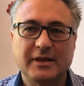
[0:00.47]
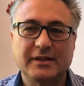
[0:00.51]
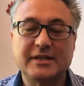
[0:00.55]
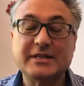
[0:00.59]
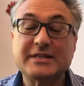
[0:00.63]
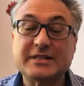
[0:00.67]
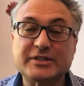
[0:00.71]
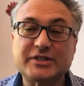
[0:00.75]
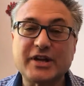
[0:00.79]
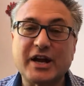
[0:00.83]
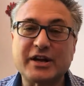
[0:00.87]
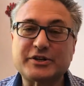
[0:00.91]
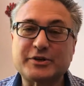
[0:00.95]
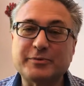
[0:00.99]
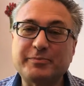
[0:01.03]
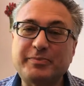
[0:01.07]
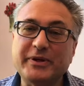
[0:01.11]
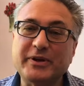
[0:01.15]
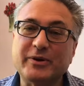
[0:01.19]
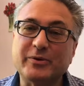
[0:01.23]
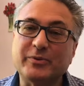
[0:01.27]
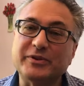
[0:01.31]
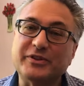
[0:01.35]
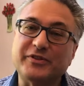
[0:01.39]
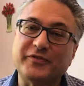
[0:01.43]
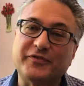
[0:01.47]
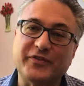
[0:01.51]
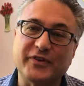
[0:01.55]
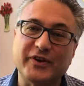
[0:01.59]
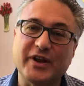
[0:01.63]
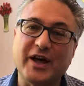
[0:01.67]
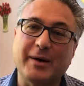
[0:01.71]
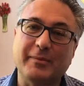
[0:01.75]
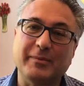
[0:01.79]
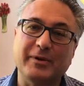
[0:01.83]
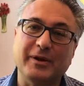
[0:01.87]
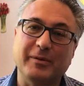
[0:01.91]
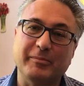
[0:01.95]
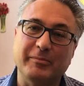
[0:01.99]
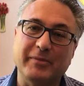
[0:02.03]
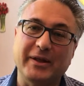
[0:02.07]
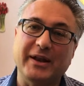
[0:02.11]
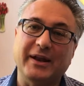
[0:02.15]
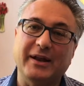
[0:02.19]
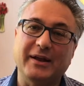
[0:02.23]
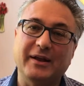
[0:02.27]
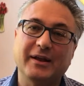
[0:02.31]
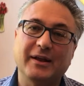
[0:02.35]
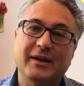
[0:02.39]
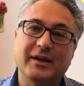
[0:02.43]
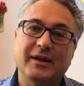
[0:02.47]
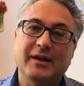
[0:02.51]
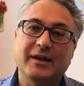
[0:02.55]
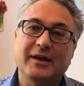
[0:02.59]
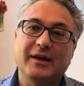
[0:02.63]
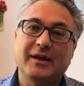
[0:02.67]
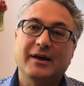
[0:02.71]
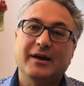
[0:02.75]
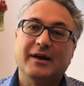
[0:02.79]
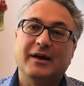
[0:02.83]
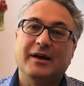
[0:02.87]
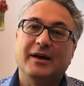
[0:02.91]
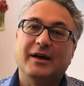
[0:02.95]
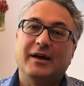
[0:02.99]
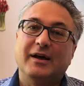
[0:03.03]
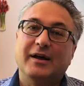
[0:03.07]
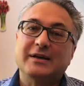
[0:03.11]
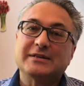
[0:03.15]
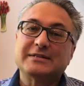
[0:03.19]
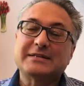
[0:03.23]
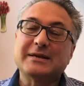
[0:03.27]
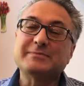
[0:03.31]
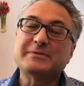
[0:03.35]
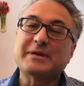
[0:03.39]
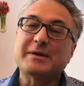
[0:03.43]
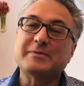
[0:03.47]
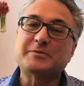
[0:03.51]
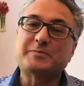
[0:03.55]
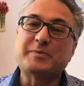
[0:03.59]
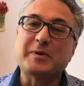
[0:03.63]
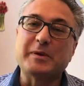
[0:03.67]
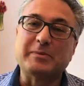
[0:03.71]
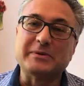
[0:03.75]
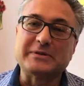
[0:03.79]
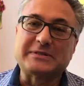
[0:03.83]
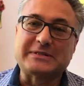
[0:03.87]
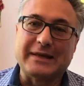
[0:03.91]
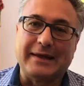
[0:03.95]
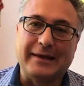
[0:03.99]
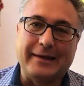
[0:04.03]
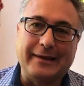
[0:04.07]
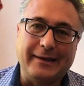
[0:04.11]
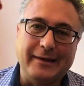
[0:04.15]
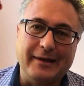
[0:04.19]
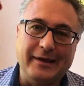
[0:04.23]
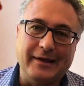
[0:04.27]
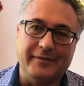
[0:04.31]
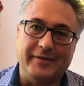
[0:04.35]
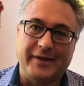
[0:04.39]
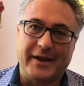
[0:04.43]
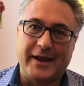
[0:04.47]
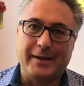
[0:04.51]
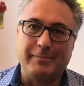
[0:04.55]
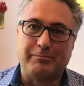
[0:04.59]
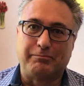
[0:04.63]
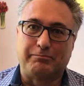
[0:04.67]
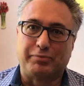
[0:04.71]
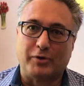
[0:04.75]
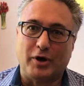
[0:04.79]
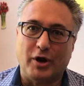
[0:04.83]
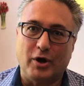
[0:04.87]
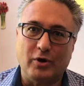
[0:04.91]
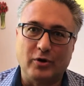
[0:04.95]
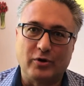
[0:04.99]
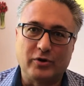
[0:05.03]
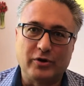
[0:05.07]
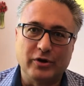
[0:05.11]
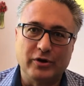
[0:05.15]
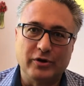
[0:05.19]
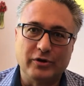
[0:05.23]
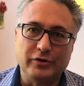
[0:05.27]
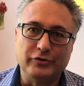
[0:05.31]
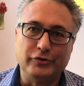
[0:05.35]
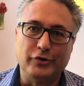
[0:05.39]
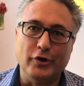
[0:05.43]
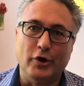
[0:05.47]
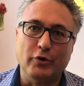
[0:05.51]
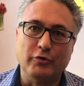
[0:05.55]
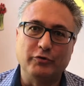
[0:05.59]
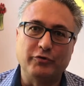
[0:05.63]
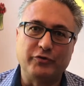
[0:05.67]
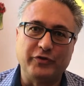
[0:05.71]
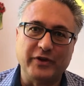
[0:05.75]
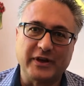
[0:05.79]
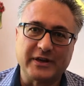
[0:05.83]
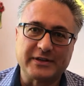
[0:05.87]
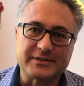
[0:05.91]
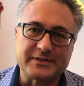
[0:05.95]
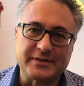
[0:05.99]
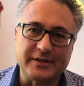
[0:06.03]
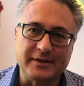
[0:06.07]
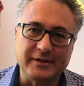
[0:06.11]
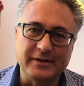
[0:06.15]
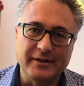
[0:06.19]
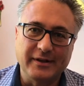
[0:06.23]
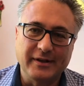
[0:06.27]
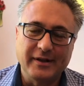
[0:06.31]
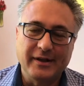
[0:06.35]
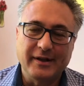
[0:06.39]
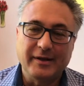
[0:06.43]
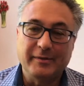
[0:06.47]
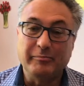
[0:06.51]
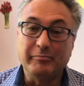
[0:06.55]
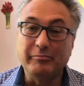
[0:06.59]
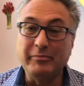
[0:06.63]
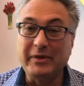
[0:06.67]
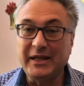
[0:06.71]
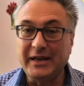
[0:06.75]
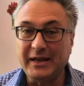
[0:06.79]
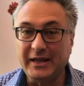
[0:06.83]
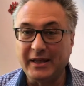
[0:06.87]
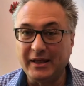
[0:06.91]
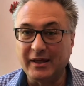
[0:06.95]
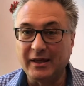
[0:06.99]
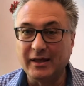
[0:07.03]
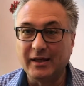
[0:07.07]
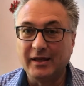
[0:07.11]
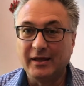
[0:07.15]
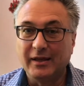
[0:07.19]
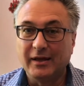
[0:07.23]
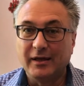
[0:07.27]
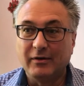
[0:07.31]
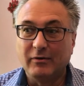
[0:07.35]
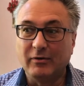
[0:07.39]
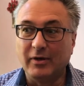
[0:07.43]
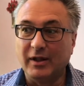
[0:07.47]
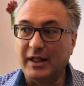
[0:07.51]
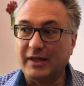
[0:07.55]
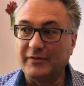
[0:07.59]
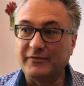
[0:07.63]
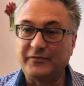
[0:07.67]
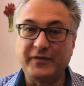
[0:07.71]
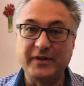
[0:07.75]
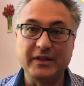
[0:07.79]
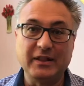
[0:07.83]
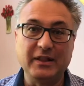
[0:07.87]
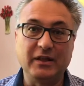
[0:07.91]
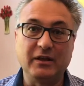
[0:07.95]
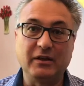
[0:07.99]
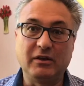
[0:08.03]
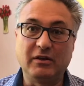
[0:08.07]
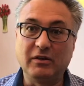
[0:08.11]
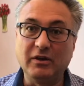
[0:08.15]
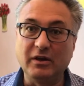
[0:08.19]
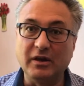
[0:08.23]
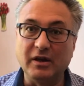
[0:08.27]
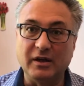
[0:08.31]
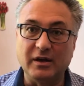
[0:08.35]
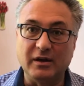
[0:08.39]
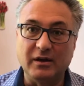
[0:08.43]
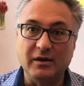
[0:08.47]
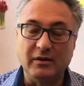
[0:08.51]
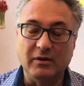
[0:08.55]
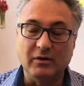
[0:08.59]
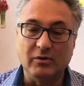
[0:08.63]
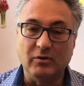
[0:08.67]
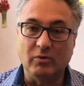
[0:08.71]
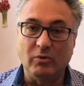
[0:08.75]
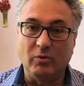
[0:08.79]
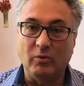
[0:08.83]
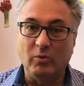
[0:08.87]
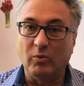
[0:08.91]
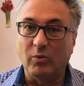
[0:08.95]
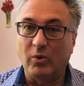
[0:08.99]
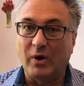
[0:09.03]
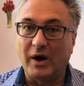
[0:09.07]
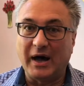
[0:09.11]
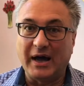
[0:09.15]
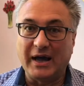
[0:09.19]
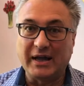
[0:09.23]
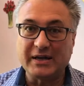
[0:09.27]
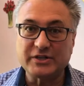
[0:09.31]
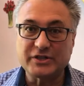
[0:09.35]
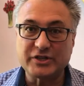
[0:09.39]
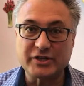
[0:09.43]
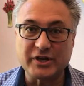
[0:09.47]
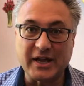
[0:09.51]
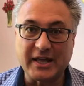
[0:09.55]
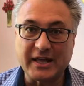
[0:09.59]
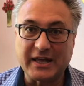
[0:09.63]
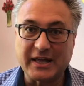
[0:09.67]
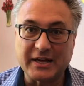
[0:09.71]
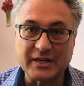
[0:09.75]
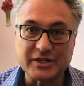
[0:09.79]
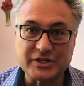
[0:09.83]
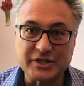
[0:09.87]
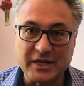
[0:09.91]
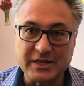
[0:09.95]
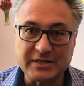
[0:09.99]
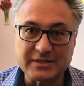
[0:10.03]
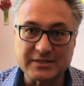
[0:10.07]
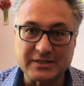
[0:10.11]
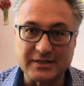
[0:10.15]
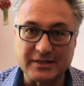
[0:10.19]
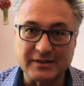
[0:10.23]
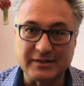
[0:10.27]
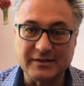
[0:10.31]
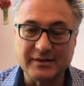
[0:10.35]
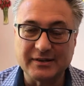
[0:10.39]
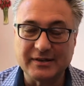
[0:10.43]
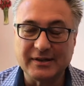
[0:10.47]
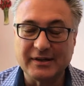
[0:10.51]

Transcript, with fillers: This is Dr. Peter with the Phenomenal Minute. Sometimes people say, if it ain't broke, don't fix it. Meaning, well, I'm feeling good. Why should I get adjusted?